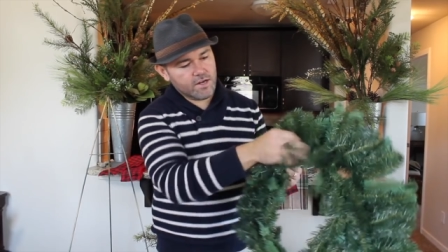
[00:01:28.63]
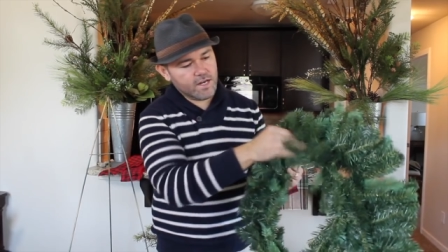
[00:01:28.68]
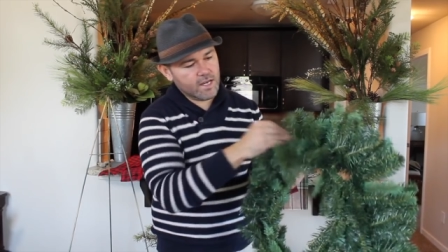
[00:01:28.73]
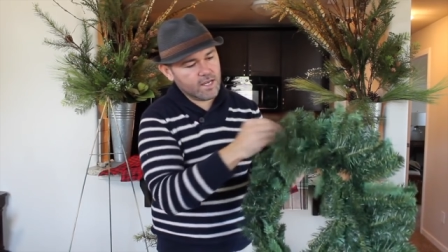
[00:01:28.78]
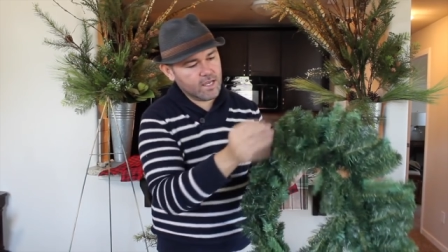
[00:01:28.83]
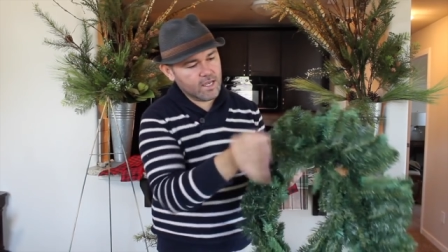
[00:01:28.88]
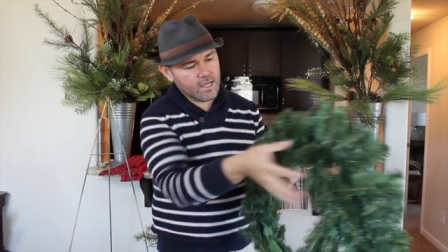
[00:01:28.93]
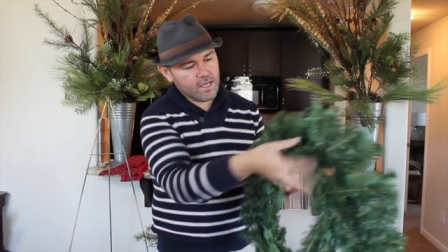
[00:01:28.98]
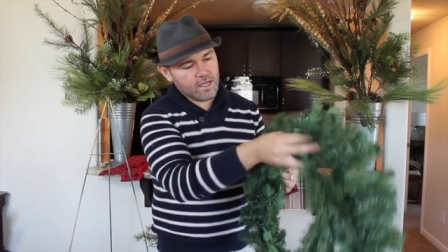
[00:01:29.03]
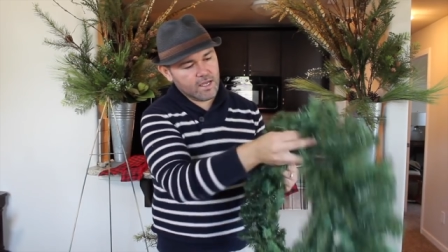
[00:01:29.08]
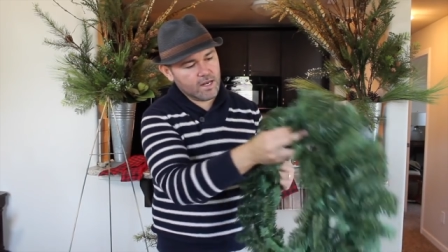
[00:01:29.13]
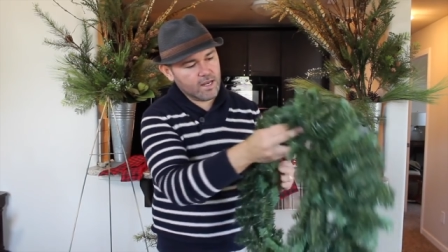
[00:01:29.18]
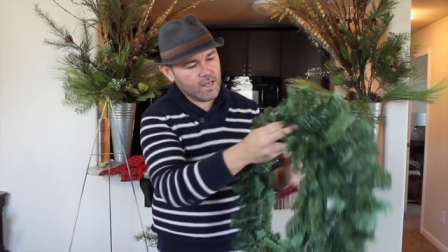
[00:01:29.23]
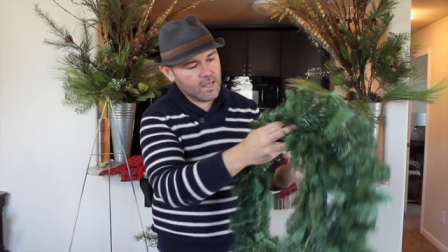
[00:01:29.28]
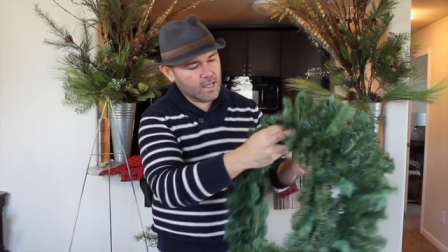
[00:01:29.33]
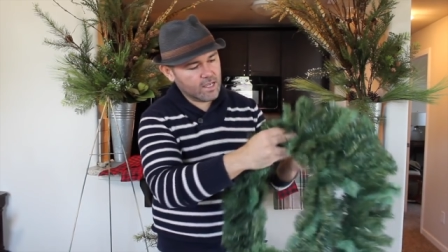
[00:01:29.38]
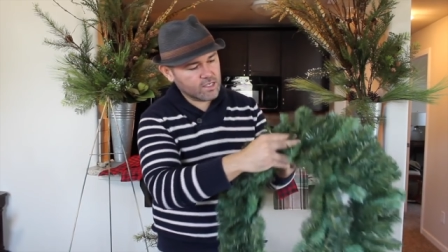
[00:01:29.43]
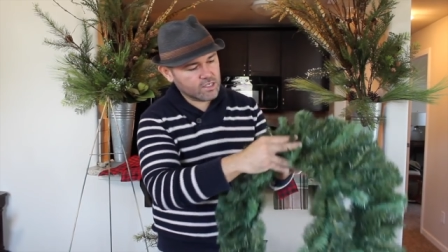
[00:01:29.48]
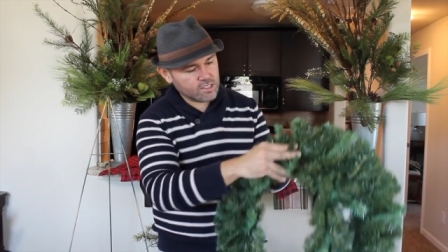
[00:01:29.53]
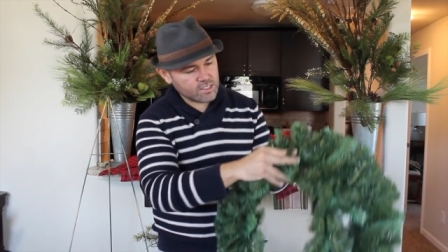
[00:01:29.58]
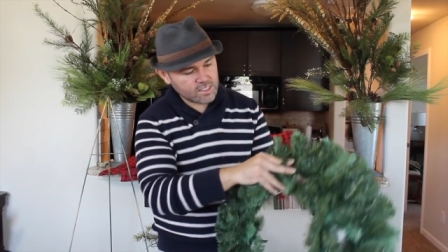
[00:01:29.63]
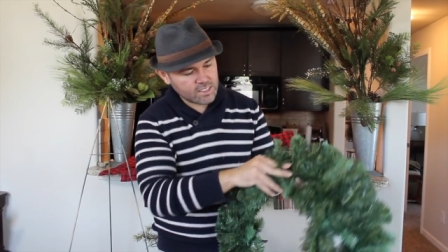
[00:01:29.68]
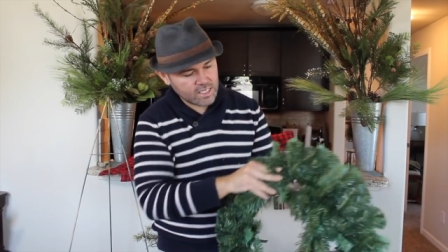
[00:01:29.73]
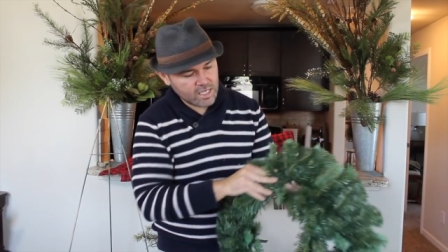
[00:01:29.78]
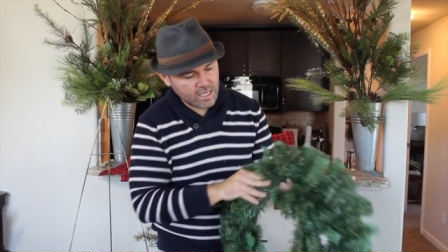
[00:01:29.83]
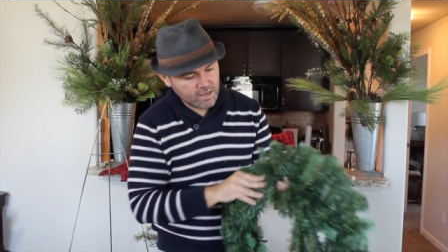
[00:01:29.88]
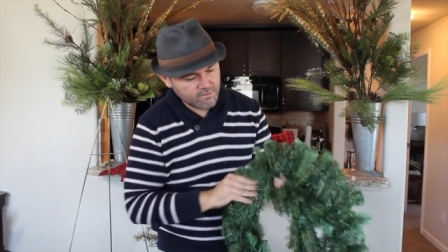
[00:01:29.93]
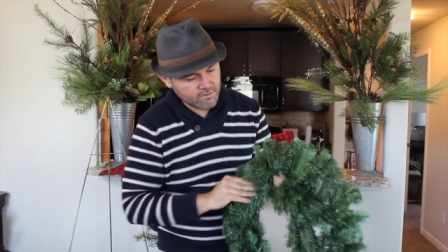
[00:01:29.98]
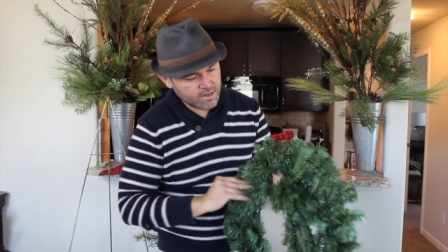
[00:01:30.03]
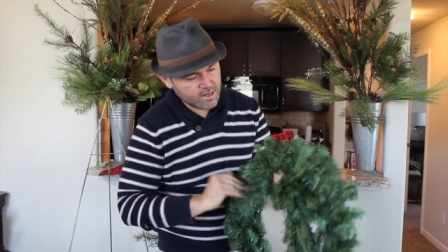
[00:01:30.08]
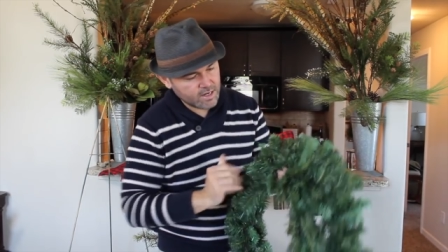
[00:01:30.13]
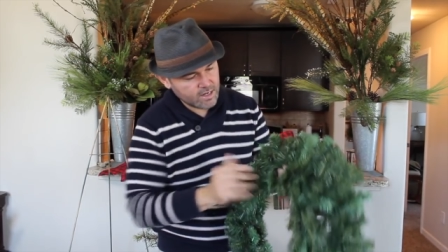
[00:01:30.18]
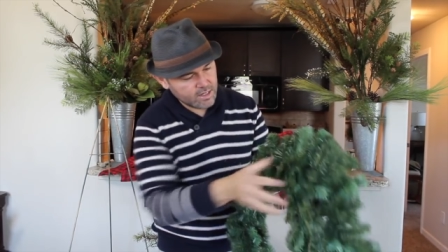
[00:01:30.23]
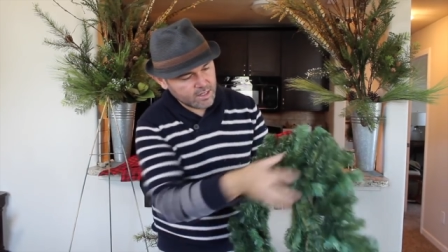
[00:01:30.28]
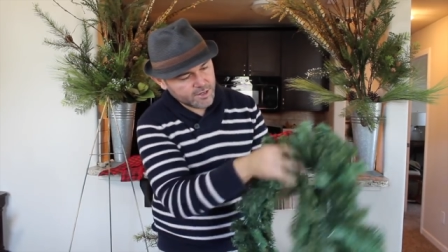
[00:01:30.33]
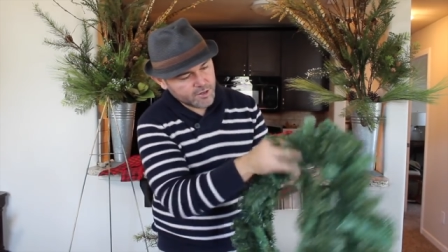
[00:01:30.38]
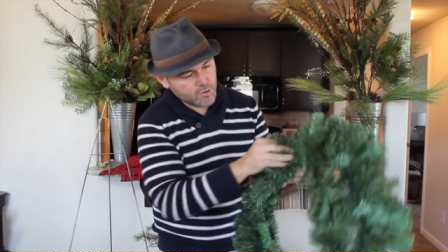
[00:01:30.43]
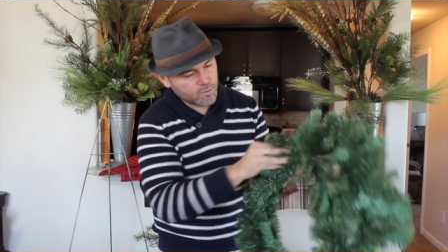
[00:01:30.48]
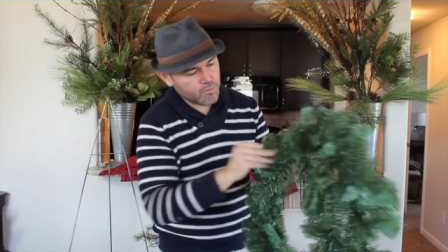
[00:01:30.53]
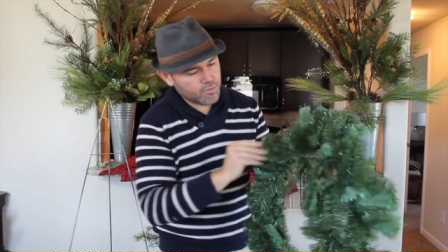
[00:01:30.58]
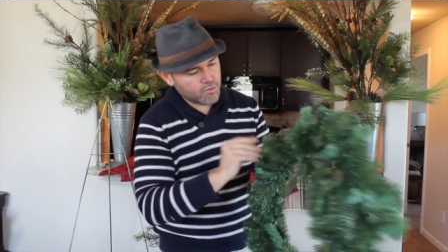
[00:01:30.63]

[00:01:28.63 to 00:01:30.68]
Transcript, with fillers: ahead and just give it a little